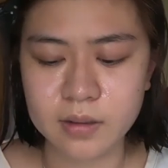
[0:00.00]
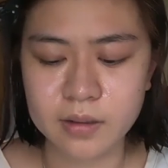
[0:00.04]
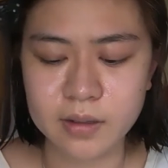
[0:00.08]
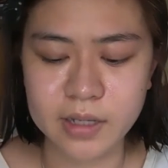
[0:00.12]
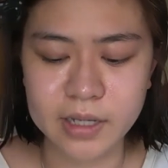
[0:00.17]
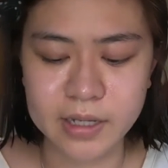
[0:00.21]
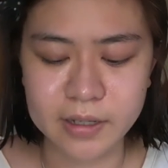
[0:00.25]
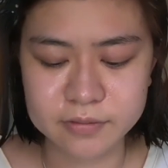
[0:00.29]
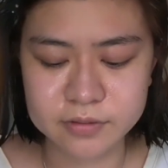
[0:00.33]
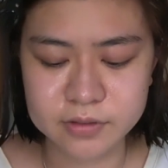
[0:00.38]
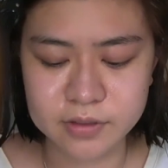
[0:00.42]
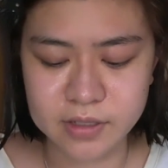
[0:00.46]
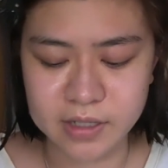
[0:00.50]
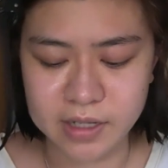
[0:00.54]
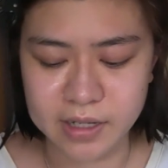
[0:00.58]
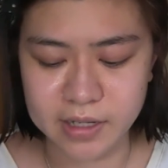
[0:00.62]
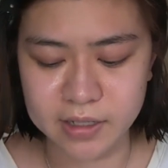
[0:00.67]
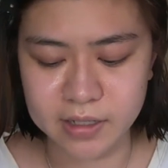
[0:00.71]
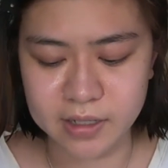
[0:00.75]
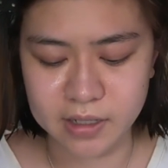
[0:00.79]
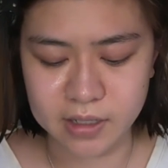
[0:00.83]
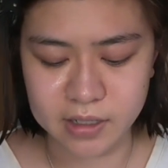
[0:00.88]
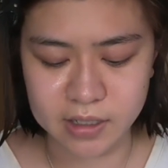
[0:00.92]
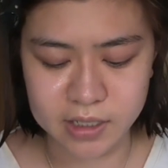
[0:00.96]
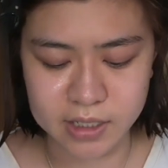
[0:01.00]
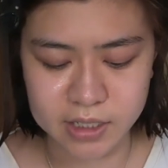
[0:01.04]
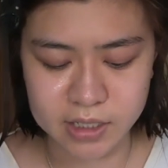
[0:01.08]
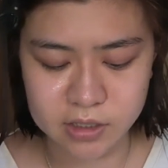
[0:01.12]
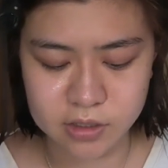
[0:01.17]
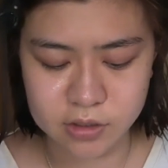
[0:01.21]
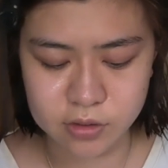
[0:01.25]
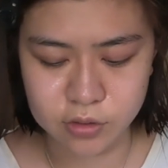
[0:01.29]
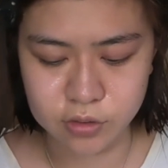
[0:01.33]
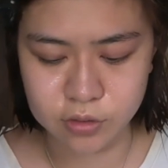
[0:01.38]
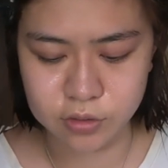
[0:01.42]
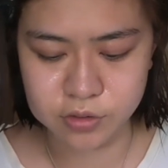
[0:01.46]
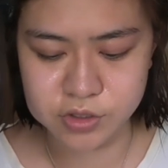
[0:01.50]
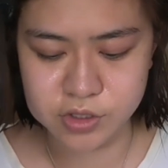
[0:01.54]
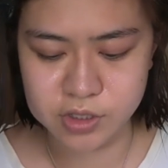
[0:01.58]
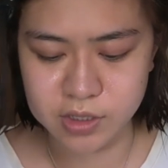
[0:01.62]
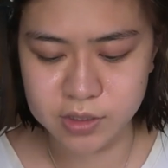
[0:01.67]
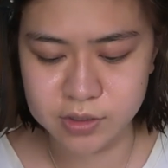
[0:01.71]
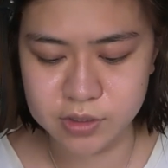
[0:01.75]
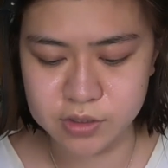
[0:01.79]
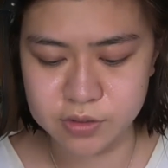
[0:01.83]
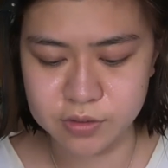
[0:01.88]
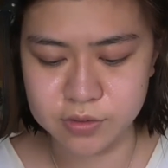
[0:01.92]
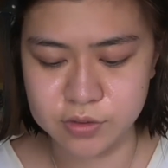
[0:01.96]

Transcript: After that, I usually